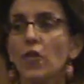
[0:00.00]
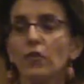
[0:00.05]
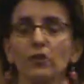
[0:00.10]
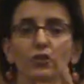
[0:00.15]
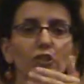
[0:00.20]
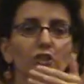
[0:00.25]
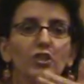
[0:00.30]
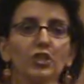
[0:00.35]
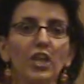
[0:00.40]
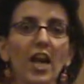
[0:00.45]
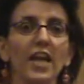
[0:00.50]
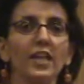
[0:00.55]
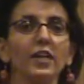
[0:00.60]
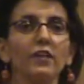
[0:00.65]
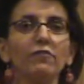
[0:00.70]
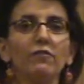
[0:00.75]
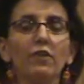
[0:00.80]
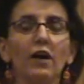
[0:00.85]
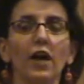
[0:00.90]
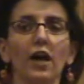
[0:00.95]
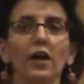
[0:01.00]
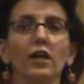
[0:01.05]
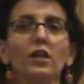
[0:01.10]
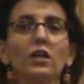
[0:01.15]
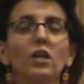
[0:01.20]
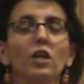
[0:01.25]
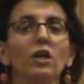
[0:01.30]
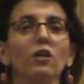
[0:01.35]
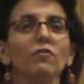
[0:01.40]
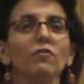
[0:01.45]
There's a chain of. Uh,
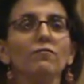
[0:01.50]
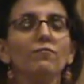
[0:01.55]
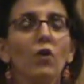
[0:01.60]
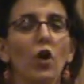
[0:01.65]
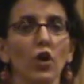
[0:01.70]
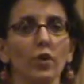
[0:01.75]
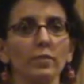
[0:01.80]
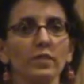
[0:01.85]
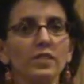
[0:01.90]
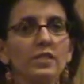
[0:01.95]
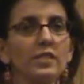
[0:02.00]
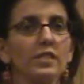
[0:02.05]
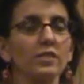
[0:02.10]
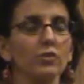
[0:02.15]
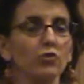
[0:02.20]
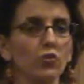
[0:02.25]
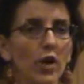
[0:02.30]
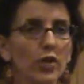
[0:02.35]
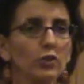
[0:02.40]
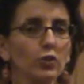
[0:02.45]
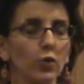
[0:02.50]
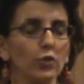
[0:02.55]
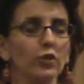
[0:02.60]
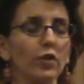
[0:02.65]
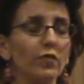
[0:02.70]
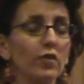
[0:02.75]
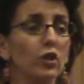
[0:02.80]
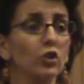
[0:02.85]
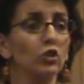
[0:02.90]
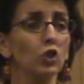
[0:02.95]
pharmacies, drugstores
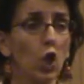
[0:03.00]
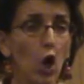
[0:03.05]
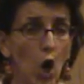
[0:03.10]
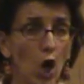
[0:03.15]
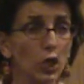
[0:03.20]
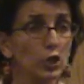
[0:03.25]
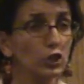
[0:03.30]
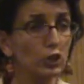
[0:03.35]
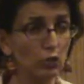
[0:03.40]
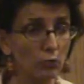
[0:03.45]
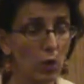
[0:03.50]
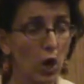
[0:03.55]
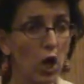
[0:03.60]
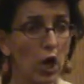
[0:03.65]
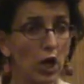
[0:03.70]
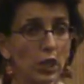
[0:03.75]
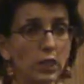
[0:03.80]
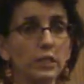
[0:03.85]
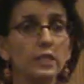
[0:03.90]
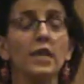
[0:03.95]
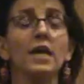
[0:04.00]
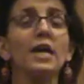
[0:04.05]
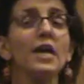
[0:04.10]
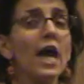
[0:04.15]
over there, Long's Drugs,